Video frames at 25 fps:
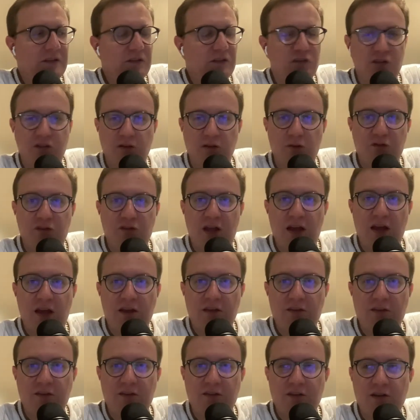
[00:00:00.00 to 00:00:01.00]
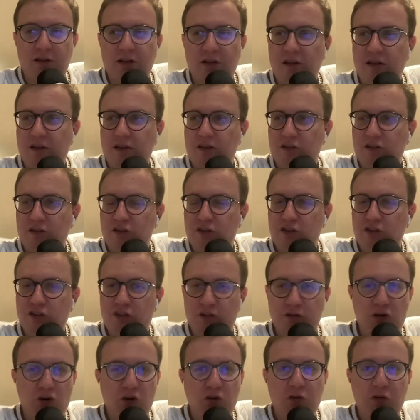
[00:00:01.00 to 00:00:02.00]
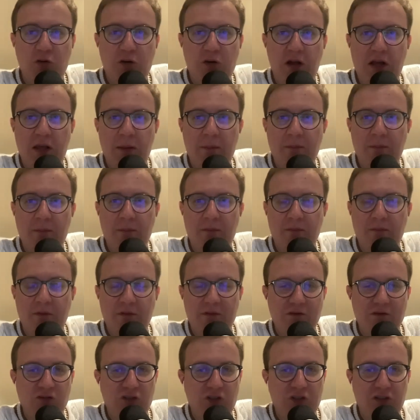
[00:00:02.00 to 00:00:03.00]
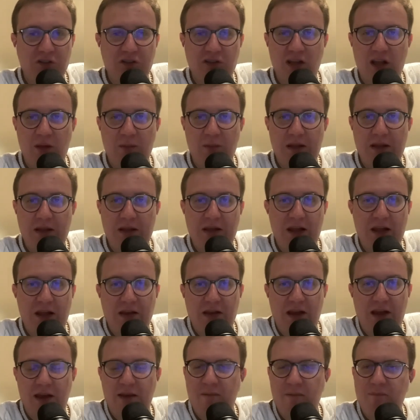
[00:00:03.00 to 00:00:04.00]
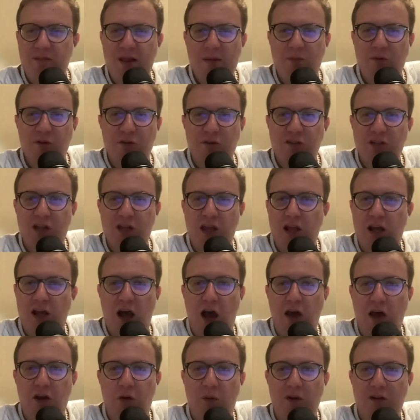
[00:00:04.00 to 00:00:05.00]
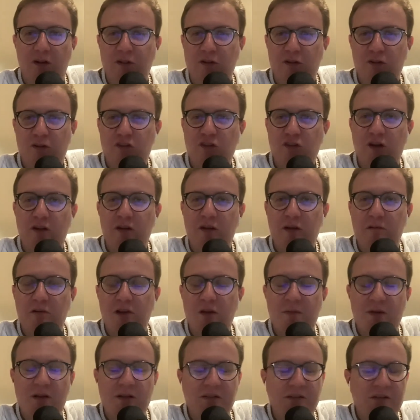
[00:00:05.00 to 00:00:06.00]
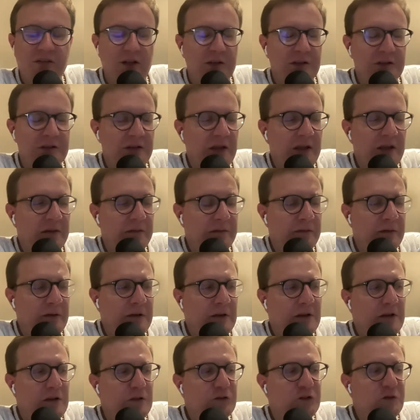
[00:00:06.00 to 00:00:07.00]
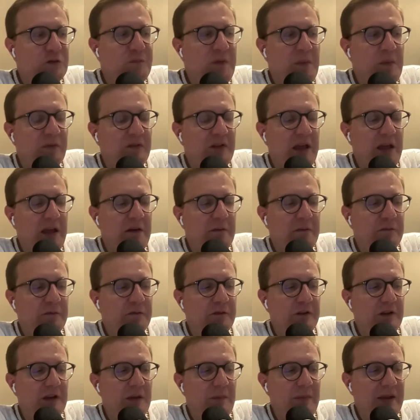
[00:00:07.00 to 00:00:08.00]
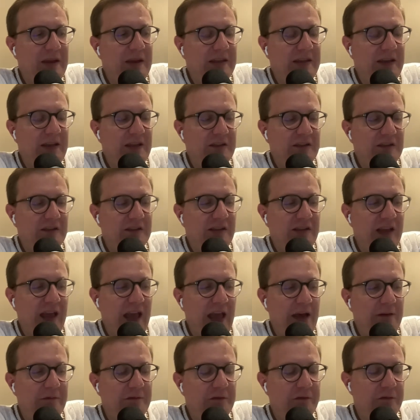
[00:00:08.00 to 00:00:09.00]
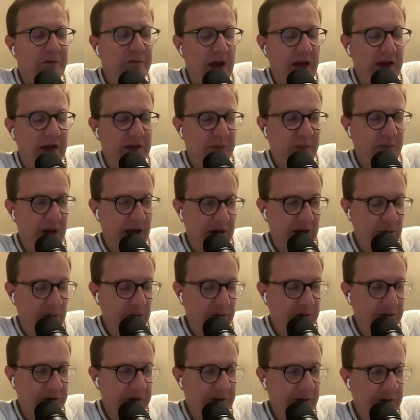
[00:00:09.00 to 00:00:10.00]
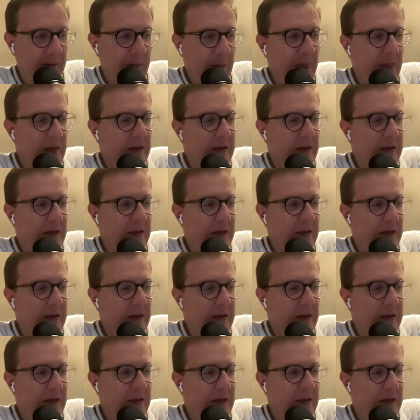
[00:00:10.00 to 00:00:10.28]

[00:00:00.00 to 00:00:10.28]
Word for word: zero tax, zero crime just i mean and and then people say i don't want to go to saudi arabia it's not safe so people have in many cases they have the facts backwards